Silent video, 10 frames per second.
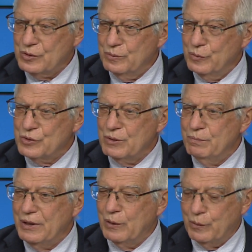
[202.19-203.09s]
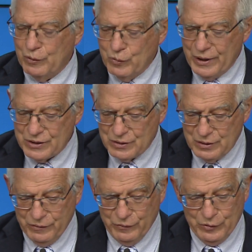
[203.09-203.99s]
to Mozambique's
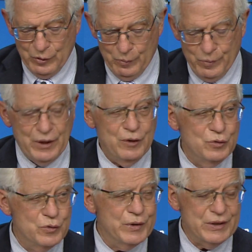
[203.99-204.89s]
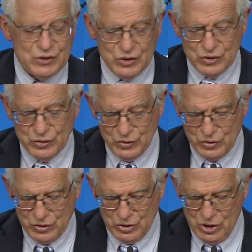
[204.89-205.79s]
request for the European Union
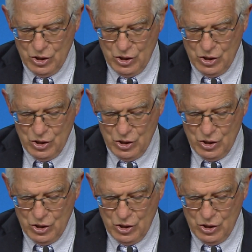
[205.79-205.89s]
assistance